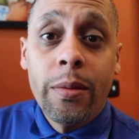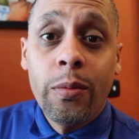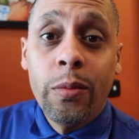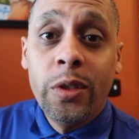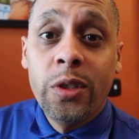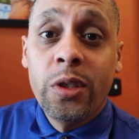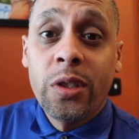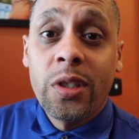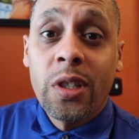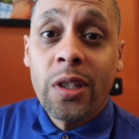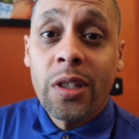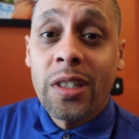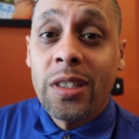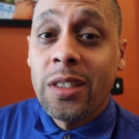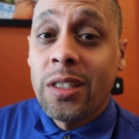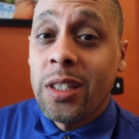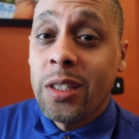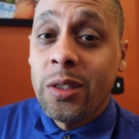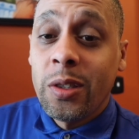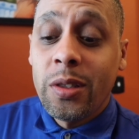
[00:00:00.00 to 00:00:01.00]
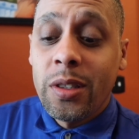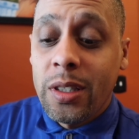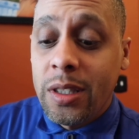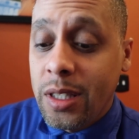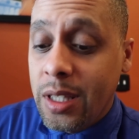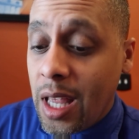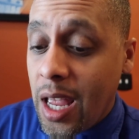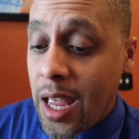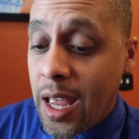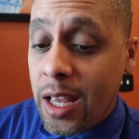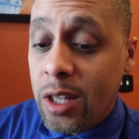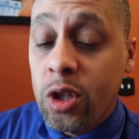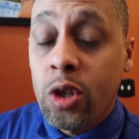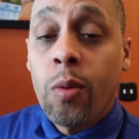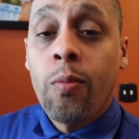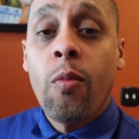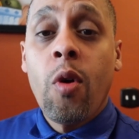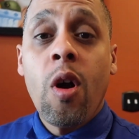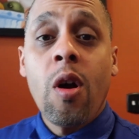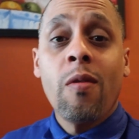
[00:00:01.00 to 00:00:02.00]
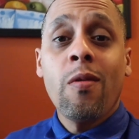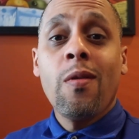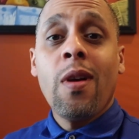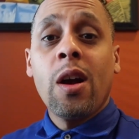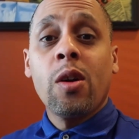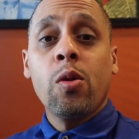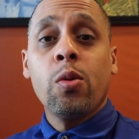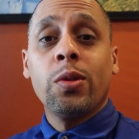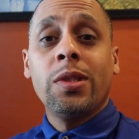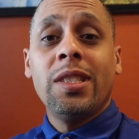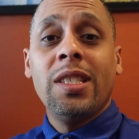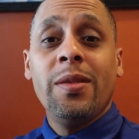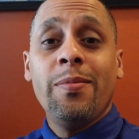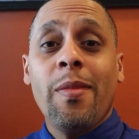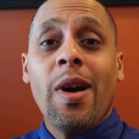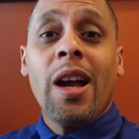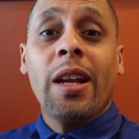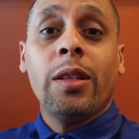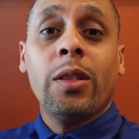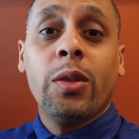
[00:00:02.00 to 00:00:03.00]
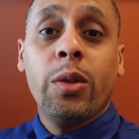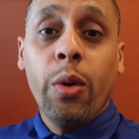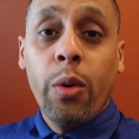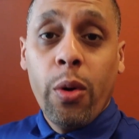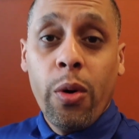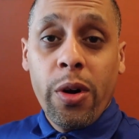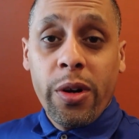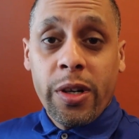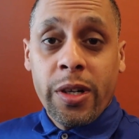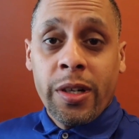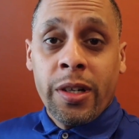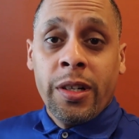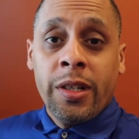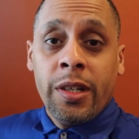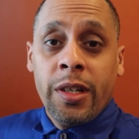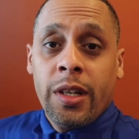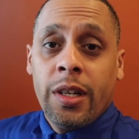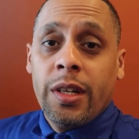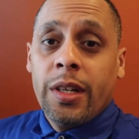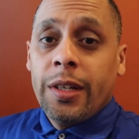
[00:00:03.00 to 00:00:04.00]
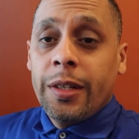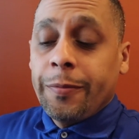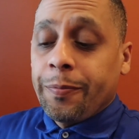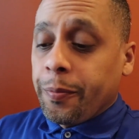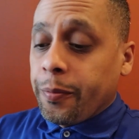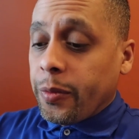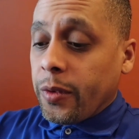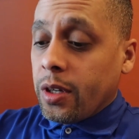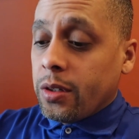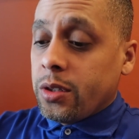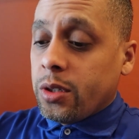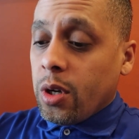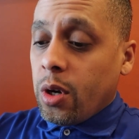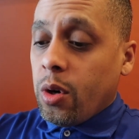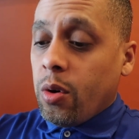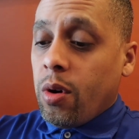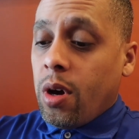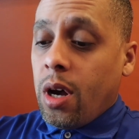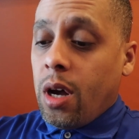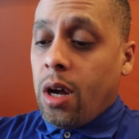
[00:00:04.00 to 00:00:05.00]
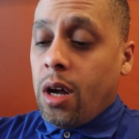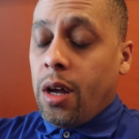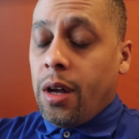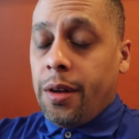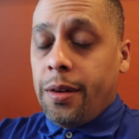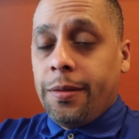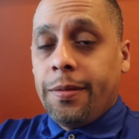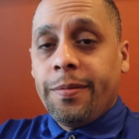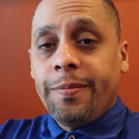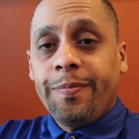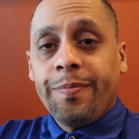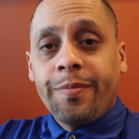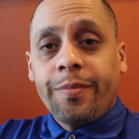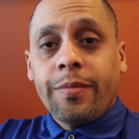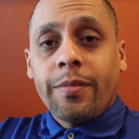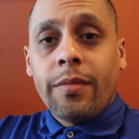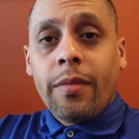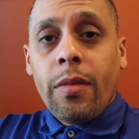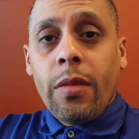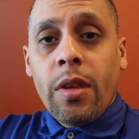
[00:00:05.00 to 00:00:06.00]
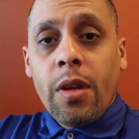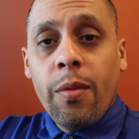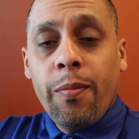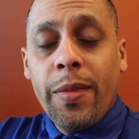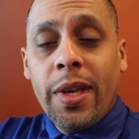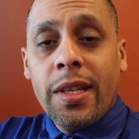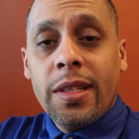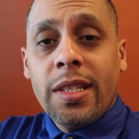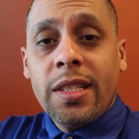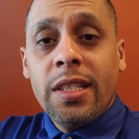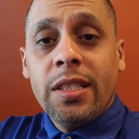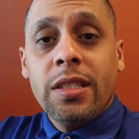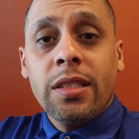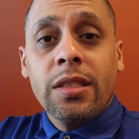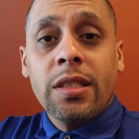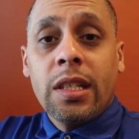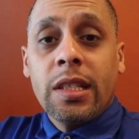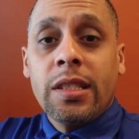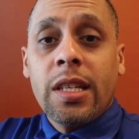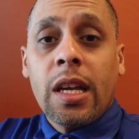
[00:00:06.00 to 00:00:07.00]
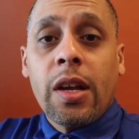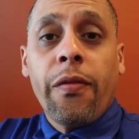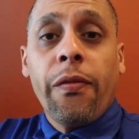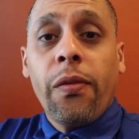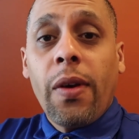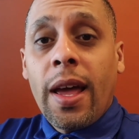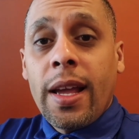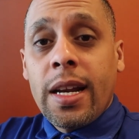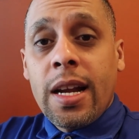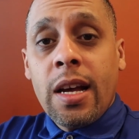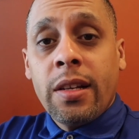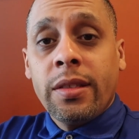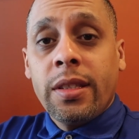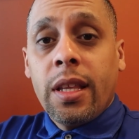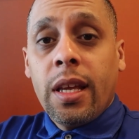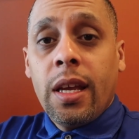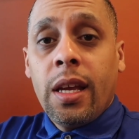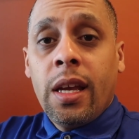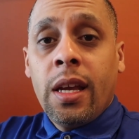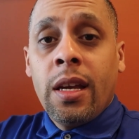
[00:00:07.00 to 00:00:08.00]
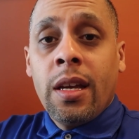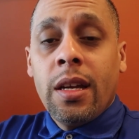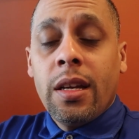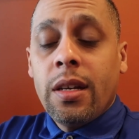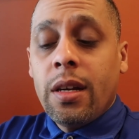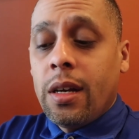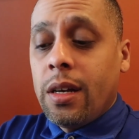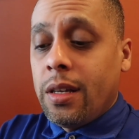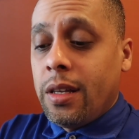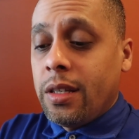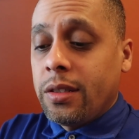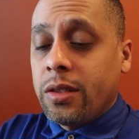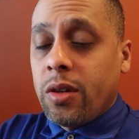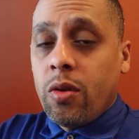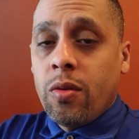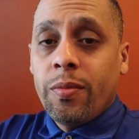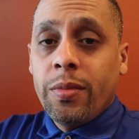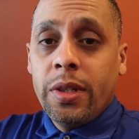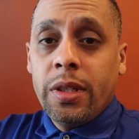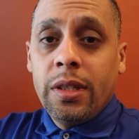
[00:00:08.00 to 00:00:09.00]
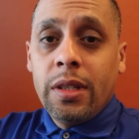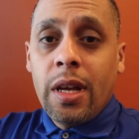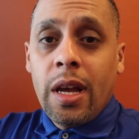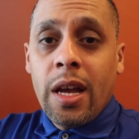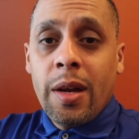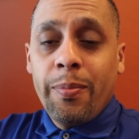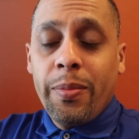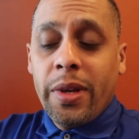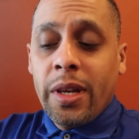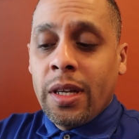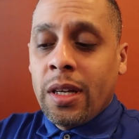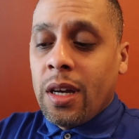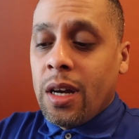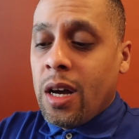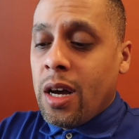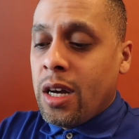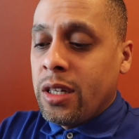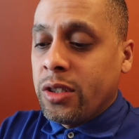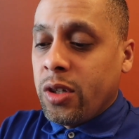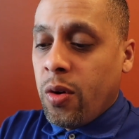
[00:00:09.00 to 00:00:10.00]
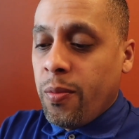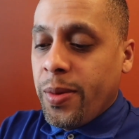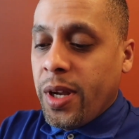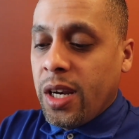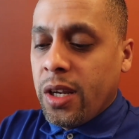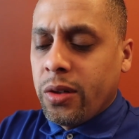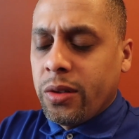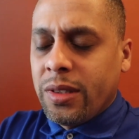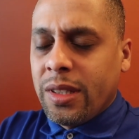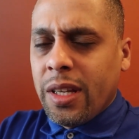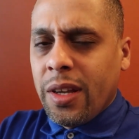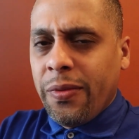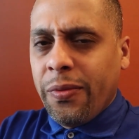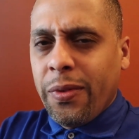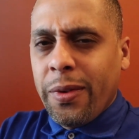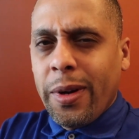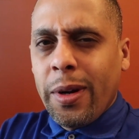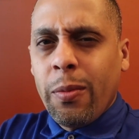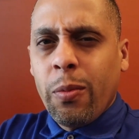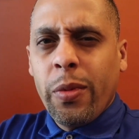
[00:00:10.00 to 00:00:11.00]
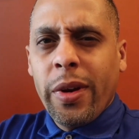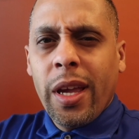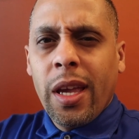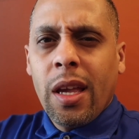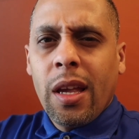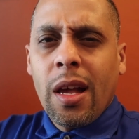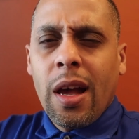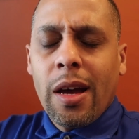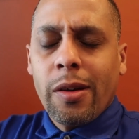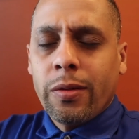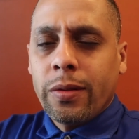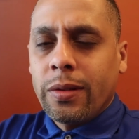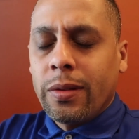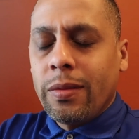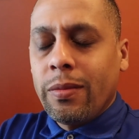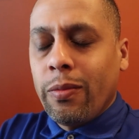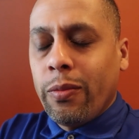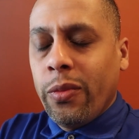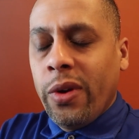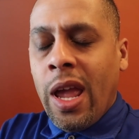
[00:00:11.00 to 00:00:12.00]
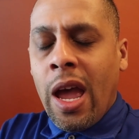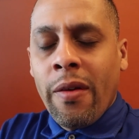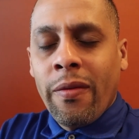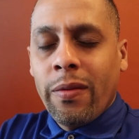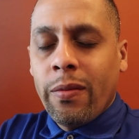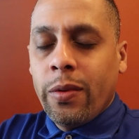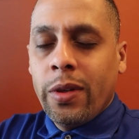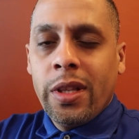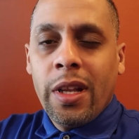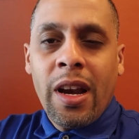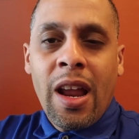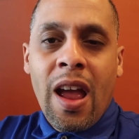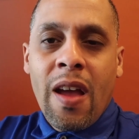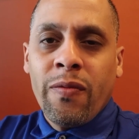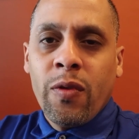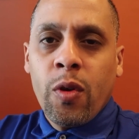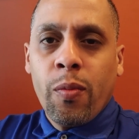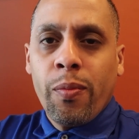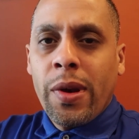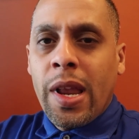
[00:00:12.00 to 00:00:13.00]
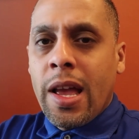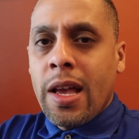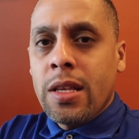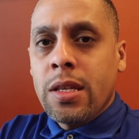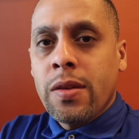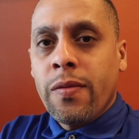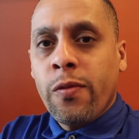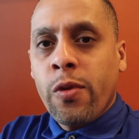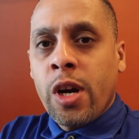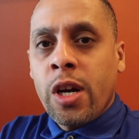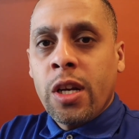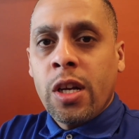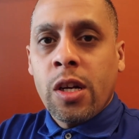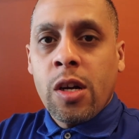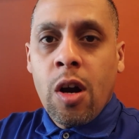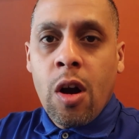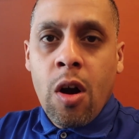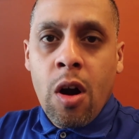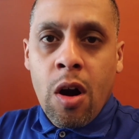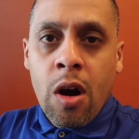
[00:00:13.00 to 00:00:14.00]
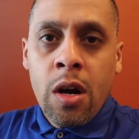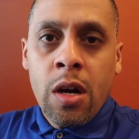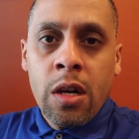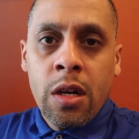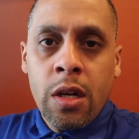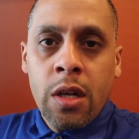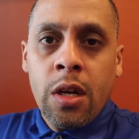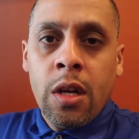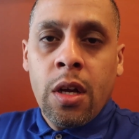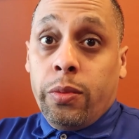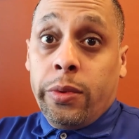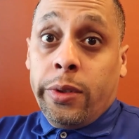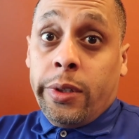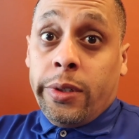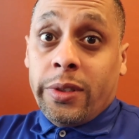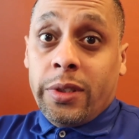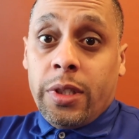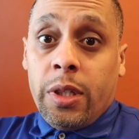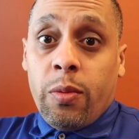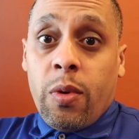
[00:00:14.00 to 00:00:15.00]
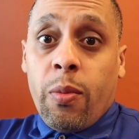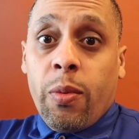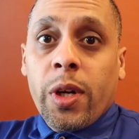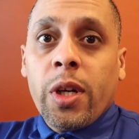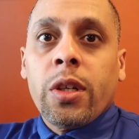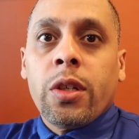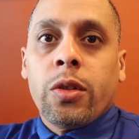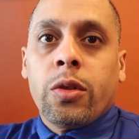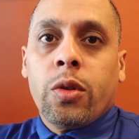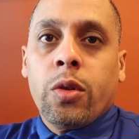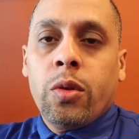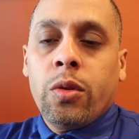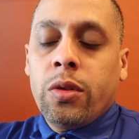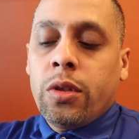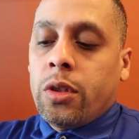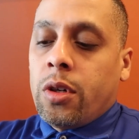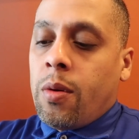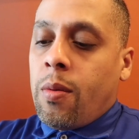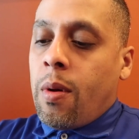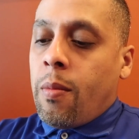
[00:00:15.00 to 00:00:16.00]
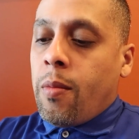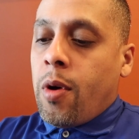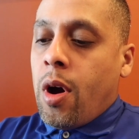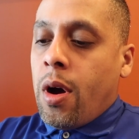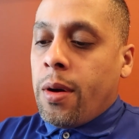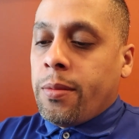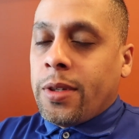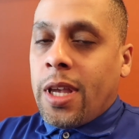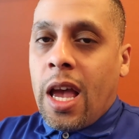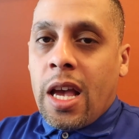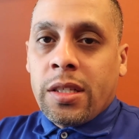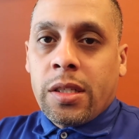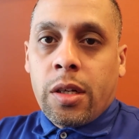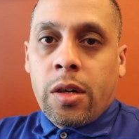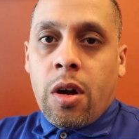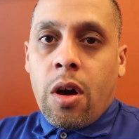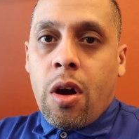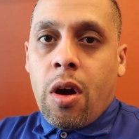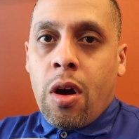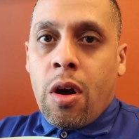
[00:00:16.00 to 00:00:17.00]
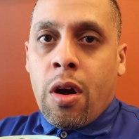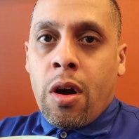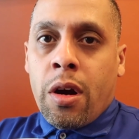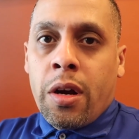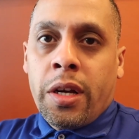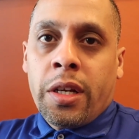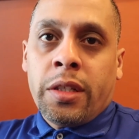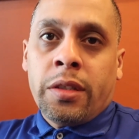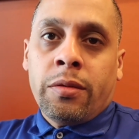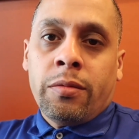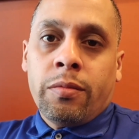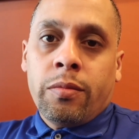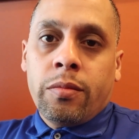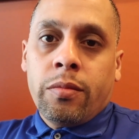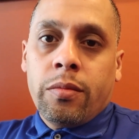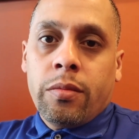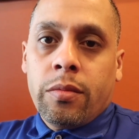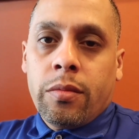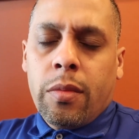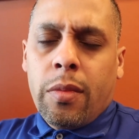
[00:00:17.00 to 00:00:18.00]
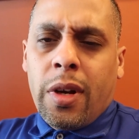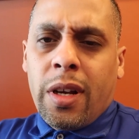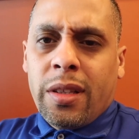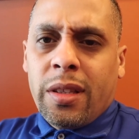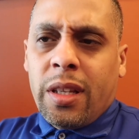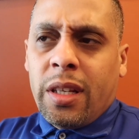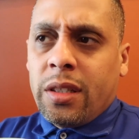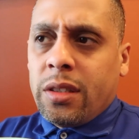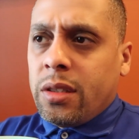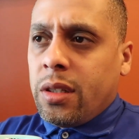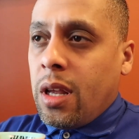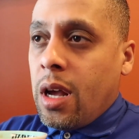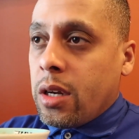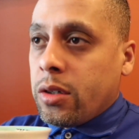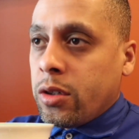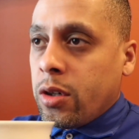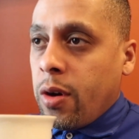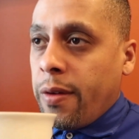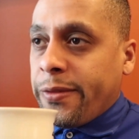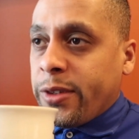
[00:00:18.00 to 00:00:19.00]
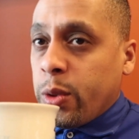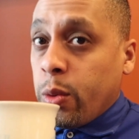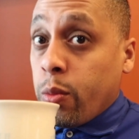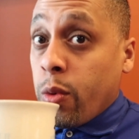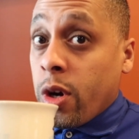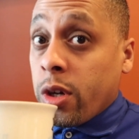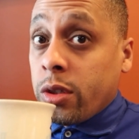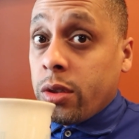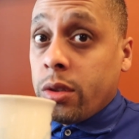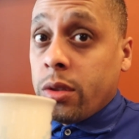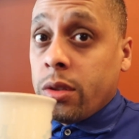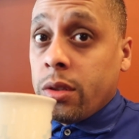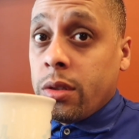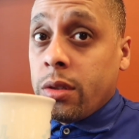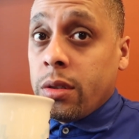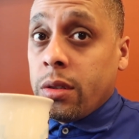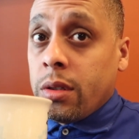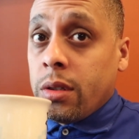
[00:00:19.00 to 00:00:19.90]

we're just gonna continue today. Tomorrow I'll go see my daughter, so me and Tinesha's gonna take a flight out there. It's gonna be epic. It's gonna be a little different. We didn't have no plans of renting a car. We're gonna see what we're gonna do. You know, my mom's has a car, and I don't know if she works.